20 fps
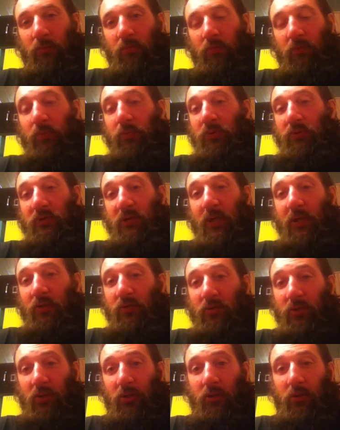the
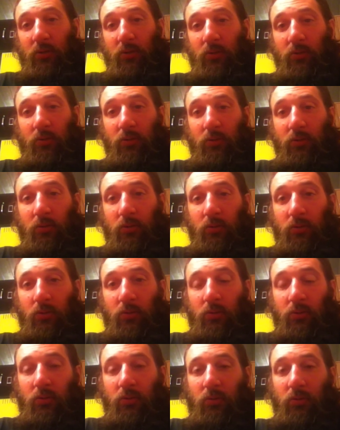protection
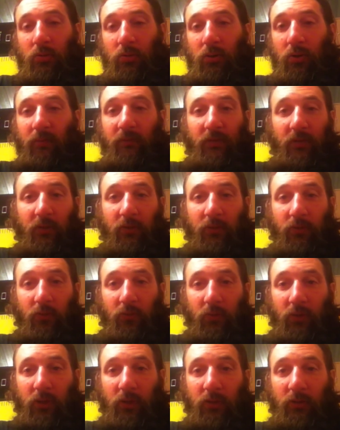of the
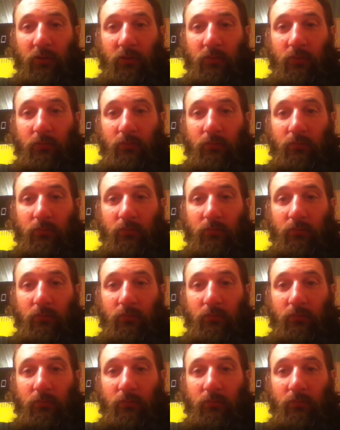authorities.